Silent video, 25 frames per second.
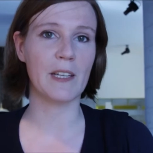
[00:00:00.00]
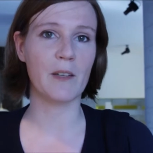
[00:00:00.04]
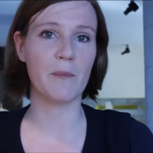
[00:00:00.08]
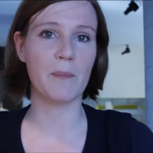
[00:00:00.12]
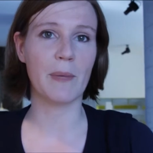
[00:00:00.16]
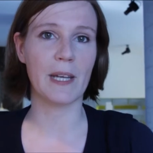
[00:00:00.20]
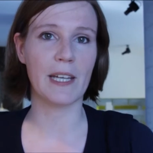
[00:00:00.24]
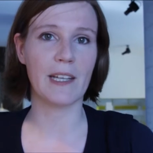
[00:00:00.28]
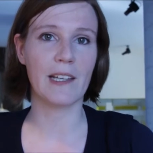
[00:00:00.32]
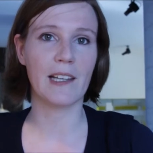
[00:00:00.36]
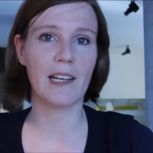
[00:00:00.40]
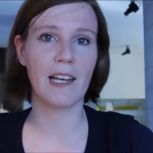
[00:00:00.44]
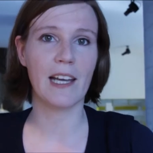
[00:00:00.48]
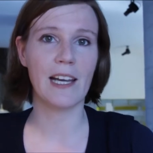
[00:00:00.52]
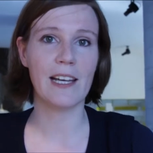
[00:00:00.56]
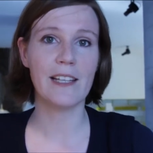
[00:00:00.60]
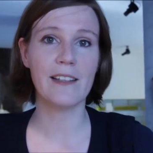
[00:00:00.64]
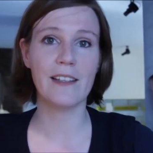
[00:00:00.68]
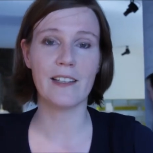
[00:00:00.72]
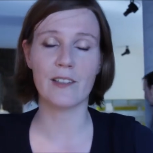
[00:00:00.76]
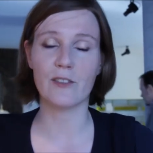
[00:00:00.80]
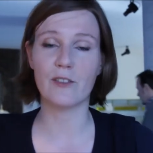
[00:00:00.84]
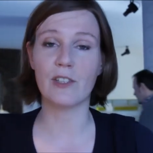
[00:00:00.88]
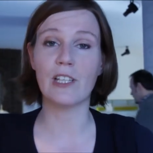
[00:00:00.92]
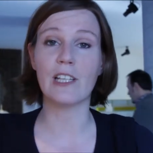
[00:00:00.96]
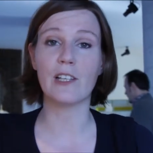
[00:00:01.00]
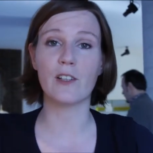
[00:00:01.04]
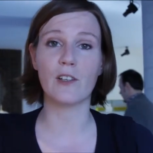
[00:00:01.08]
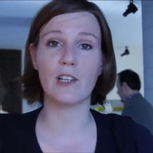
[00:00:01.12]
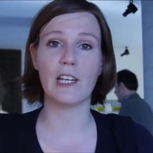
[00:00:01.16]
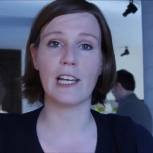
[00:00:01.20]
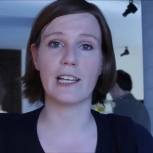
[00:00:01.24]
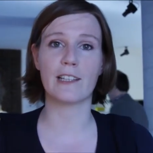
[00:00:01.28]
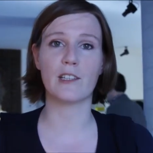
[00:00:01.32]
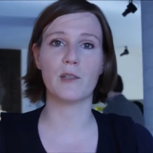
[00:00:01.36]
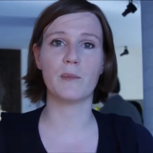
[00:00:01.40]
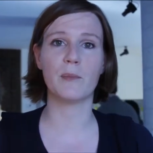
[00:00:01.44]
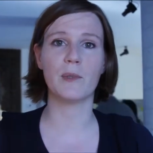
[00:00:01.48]
in Bakelite, they're really
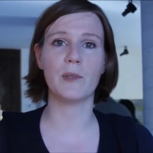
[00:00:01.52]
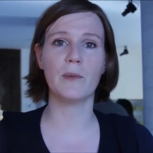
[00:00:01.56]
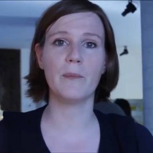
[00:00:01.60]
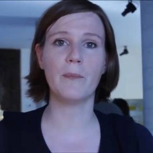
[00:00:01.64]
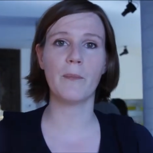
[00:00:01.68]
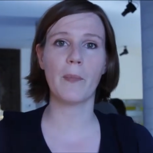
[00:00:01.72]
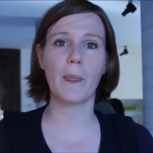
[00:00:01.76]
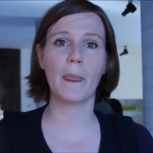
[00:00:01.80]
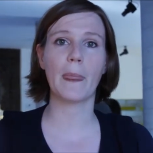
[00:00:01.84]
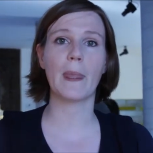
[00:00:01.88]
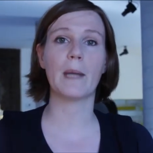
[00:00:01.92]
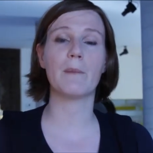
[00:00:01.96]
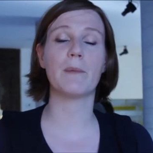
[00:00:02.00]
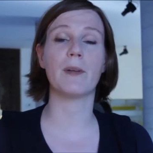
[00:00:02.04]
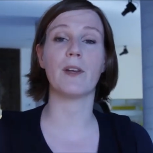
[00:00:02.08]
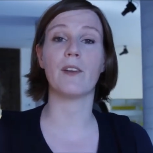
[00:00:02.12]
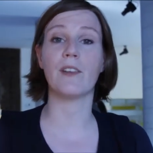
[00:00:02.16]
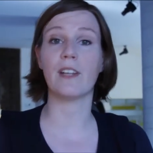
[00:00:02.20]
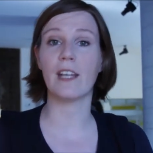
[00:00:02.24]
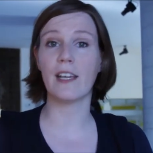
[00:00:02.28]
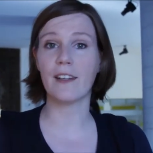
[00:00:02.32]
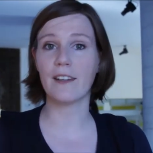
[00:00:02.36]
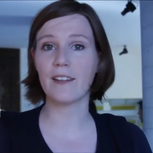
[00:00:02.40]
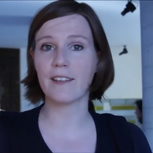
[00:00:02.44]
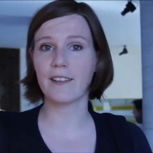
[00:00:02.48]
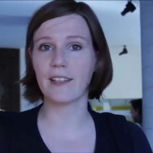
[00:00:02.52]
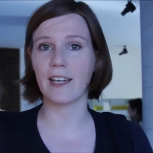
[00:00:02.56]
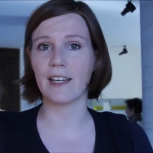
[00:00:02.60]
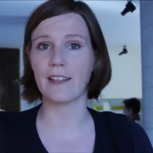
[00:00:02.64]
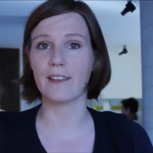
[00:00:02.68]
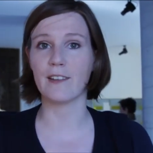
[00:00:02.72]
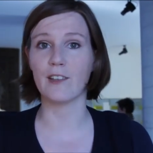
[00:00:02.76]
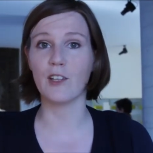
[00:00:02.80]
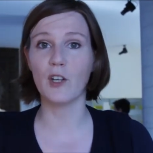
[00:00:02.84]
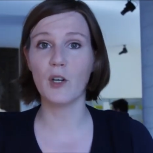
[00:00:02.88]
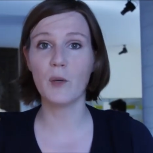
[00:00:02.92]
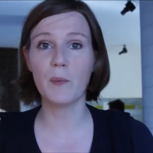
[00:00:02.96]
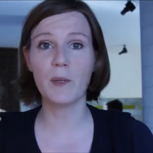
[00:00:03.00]
collectible, but on the other side
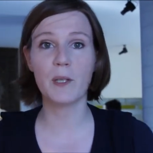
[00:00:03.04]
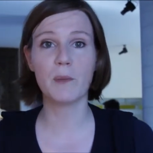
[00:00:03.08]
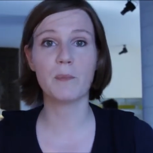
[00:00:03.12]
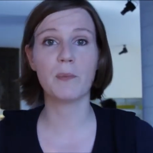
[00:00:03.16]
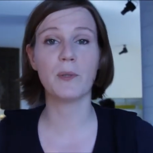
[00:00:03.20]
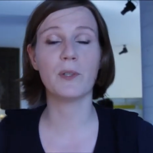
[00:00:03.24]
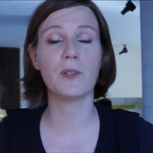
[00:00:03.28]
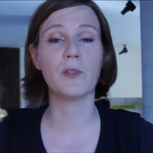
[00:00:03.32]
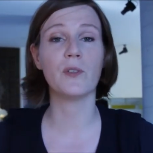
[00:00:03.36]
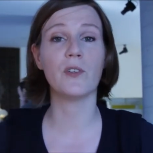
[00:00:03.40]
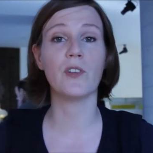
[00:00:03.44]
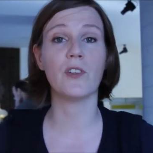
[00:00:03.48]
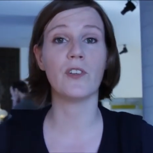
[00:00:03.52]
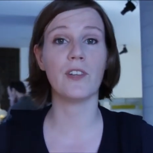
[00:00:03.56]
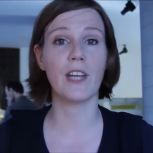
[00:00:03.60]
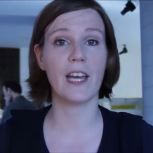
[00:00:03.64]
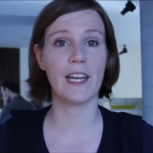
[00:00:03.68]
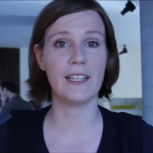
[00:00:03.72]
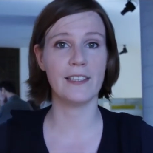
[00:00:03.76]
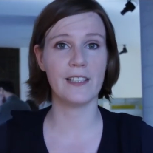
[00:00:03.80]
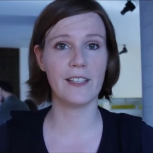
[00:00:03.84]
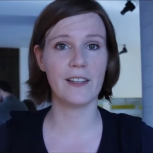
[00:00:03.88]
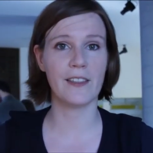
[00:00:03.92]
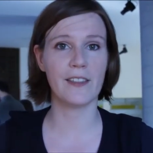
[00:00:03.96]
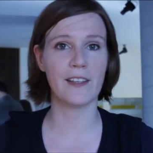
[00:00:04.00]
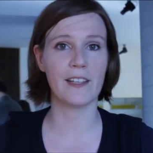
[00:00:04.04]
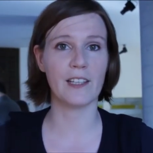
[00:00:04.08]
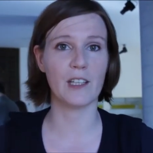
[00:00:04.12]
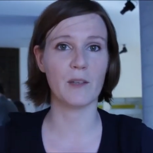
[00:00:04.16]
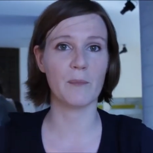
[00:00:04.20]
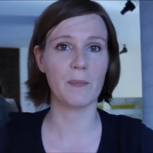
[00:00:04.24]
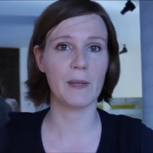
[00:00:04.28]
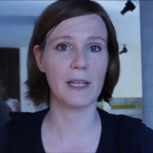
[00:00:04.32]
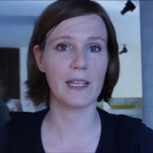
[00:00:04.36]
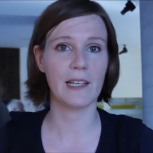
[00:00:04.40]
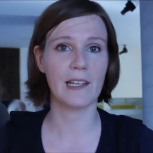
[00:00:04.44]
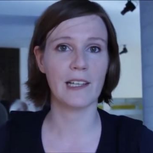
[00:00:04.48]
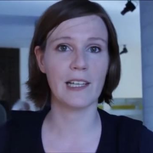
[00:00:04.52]
nobody produces anything in
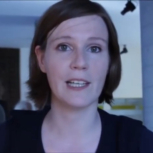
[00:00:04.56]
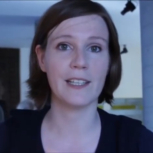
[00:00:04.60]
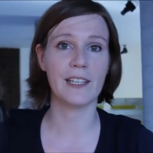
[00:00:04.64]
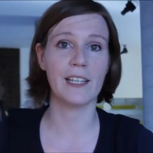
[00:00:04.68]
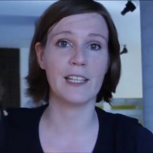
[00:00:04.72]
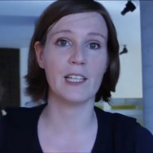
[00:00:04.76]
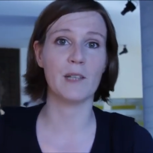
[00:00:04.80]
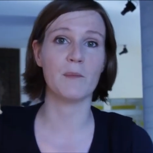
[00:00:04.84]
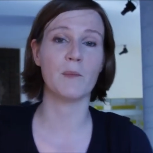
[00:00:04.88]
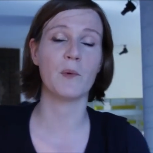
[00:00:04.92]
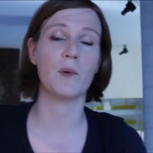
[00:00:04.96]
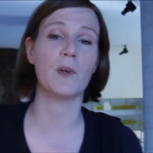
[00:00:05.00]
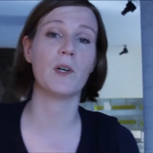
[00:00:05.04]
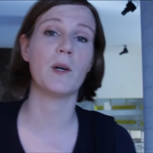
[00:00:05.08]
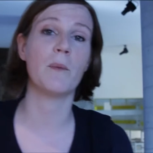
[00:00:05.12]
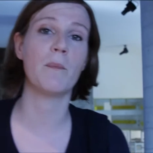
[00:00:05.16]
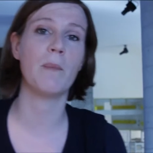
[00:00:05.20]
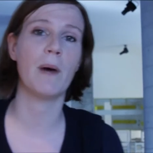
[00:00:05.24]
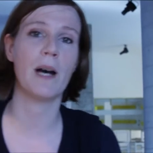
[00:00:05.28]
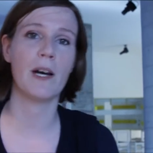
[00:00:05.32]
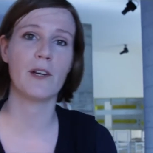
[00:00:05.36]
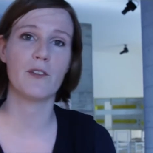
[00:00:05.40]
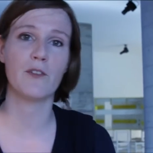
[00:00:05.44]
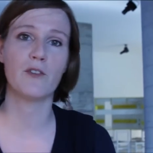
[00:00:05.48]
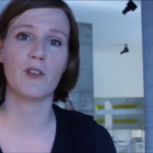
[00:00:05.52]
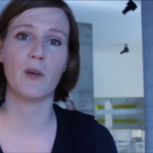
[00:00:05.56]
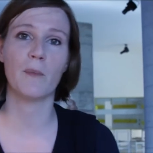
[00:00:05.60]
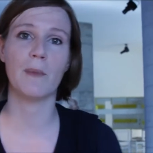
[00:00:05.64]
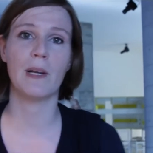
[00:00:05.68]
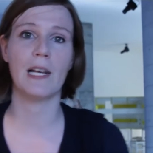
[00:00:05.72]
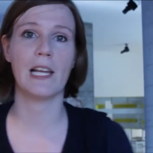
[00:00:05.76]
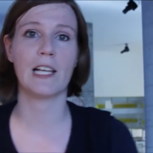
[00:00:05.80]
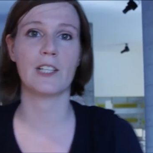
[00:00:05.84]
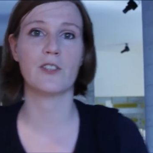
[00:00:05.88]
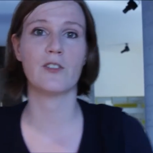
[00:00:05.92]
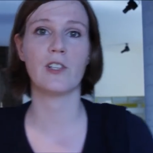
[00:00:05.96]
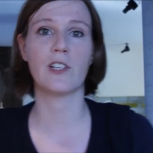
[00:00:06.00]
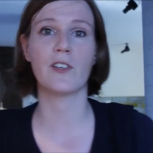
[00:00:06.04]
Bakelite anymore apart from
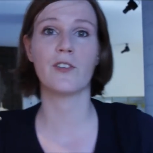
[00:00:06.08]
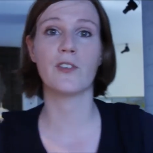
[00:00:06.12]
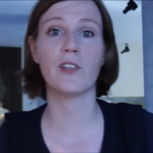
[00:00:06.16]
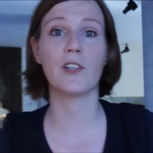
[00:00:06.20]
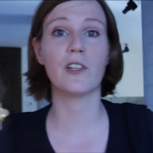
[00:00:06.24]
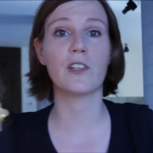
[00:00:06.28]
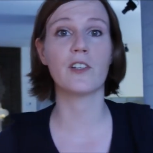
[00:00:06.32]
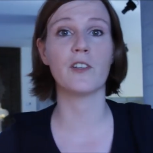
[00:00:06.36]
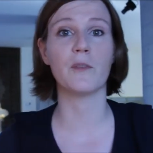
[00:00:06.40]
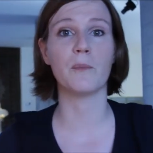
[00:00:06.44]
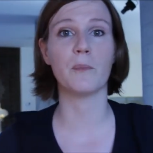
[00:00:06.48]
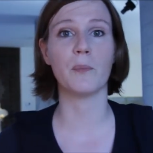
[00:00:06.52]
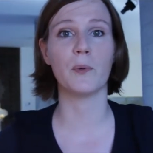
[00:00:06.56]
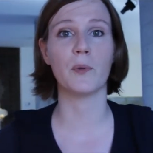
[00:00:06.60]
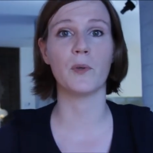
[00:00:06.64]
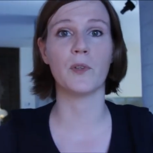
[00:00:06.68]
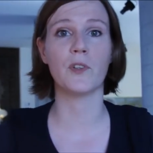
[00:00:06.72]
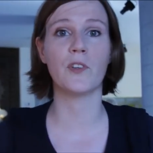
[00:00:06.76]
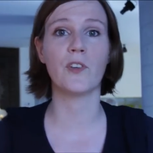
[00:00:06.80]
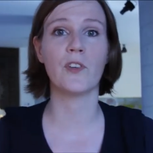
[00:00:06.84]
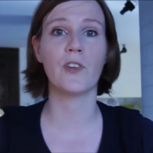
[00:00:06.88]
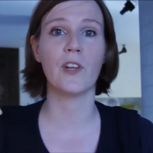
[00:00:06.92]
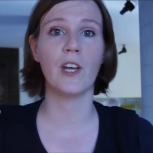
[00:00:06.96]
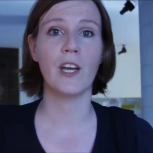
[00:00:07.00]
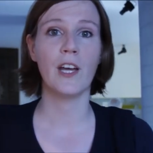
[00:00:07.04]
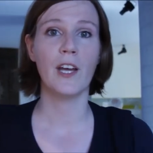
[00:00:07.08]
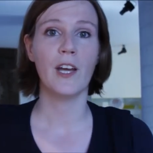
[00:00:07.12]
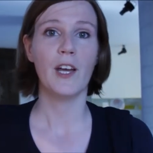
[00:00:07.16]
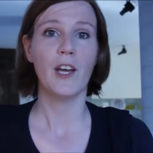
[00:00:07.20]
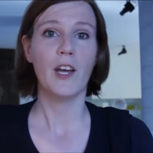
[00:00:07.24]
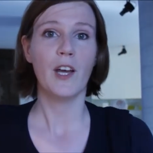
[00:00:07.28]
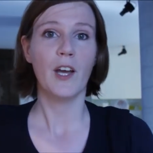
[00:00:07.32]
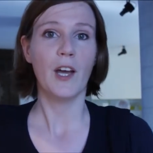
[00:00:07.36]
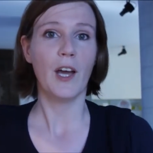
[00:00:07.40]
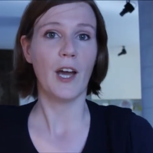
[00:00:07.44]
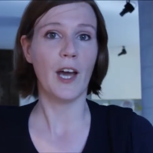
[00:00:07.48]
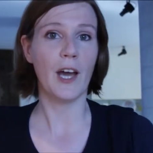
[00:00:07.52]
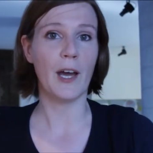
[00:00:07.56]
electric circuit boards,
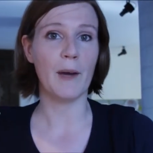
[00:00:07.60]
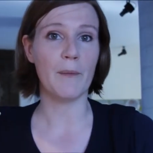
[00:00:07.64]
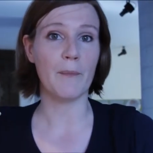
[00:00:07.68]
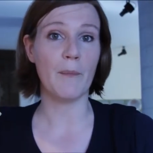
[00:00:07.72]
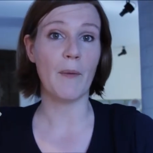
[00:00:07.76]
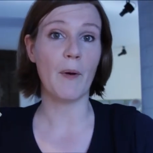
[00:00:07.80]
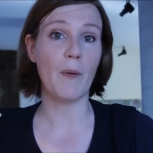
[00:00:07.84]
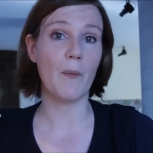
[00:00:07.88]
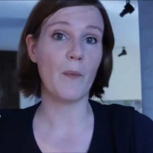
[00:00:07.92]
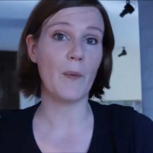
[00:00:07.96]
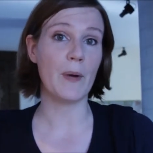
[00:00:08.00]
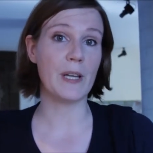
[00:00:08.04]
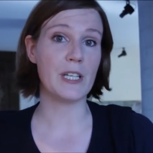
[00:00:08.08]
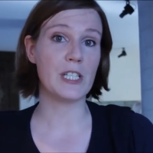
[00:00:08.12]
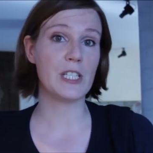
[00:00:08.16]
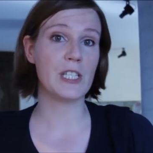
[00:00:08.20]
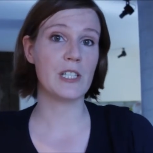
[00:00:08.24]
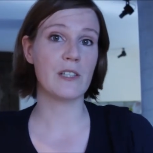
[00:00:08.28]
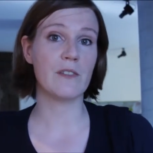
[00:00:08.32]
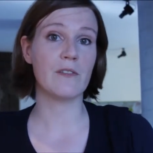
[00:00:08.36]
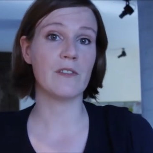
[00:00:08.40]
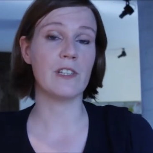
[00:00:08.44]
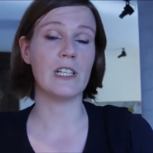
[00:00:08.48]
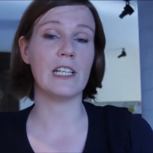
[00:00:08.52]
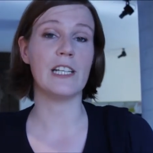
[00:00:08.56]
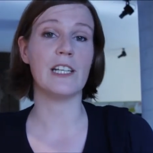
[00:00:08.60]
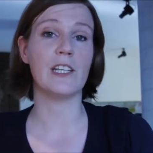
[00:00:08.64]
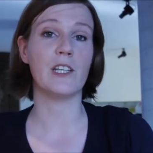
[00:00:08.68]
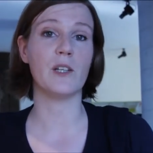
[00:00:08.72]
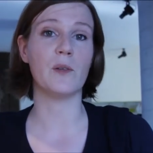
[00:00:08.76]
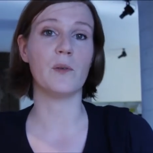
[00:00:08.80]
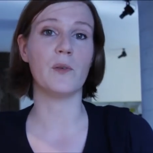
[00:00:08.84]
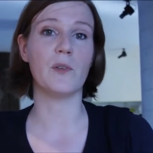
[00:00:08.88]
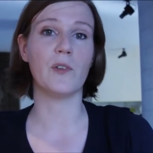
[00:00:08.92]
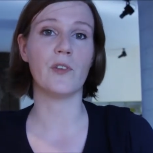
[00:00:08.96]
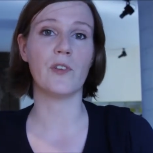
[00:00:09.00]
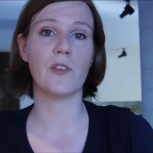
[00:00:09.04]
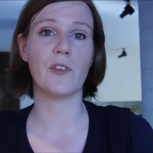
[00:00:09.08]
which really
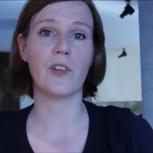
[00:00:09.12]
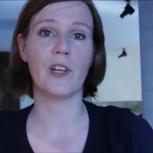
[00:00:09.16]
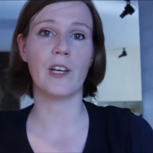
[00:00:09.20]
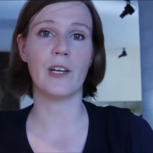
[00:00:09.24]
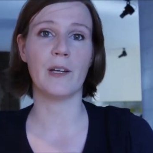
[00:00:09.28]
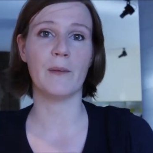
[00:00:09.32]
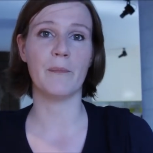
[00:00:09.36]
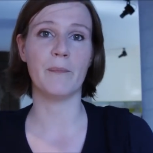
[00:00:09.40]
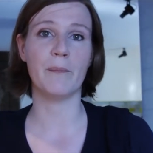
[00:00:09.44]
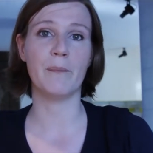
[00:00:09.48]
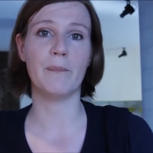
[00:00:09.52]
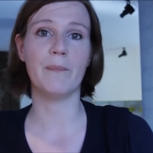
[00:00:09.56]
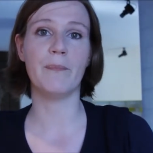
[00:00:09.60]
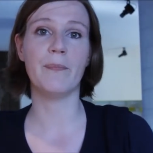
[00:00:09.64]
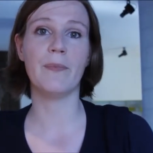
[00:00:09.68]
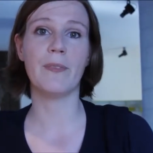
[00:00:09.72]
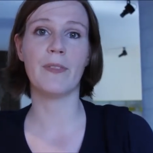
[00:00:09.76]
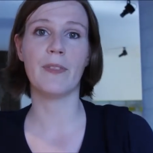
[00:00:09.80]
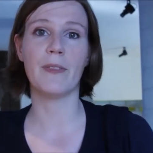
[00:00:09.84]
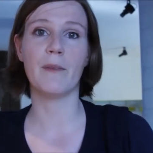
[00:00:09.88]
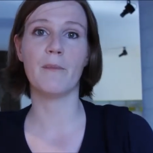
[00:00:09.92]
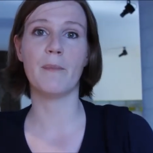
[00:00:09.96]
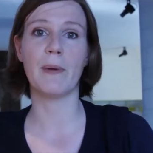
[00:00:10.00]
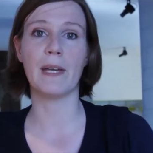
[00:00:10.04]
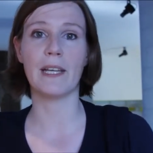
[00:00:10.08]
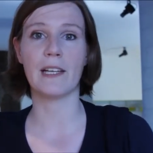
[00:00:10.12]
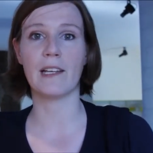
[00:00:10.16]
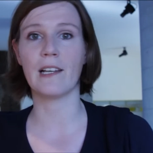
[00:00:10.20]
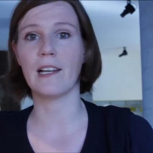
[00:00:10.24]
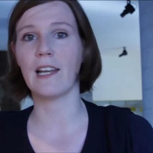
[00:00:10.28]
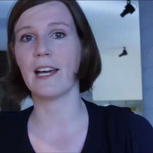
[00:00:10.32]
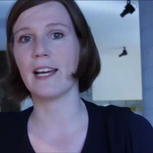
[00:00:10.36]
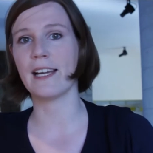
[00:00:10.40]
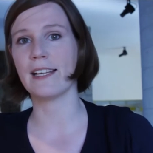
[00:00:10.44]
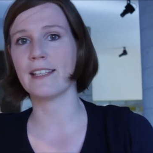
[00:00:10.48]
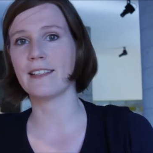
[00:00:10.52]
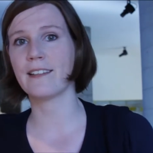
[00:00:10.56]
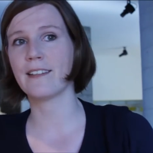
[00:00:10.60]
use
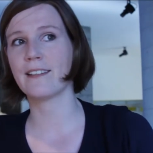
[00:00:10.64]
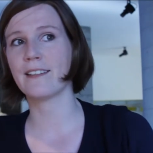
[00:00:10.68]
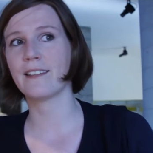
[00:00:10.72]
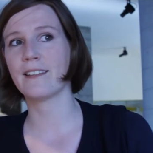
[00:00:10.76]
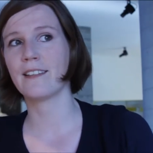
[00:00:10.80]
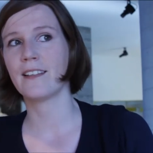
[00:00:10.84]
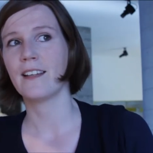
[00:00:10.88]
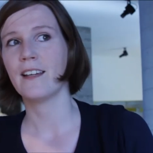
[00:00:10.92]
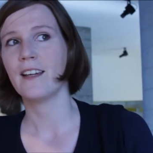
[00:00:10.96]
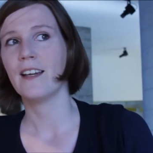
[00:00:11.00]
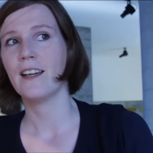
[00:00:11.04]
Bakelite's